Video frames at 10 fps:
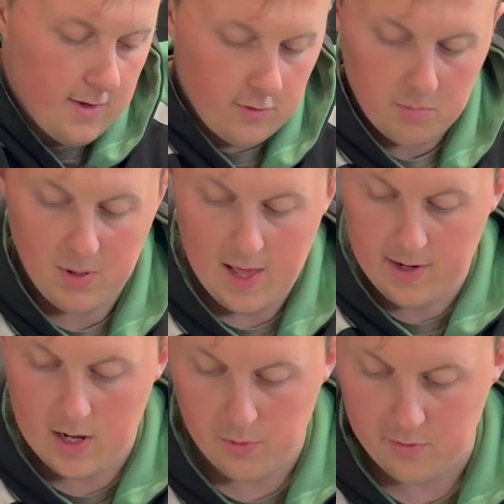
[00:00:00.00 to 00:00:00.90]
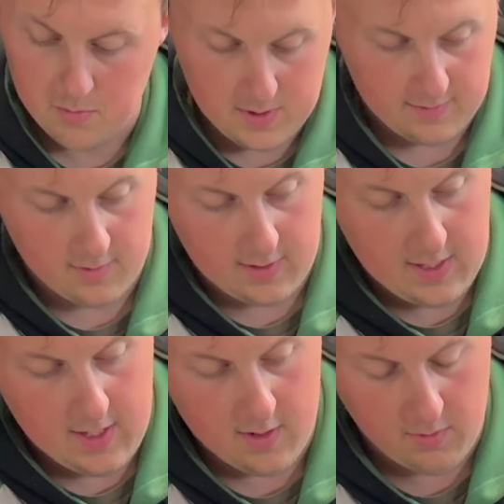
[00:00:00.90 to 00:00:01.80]
So the plan now is to
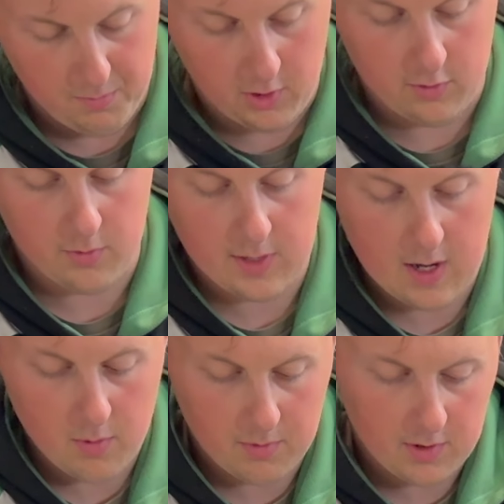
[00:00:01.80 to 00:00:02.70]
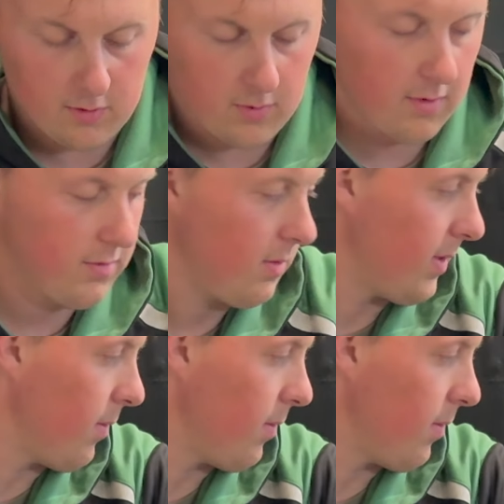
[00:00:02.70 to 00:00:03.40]
basically, I'm not going to do it now, I'm going to do it obviously when the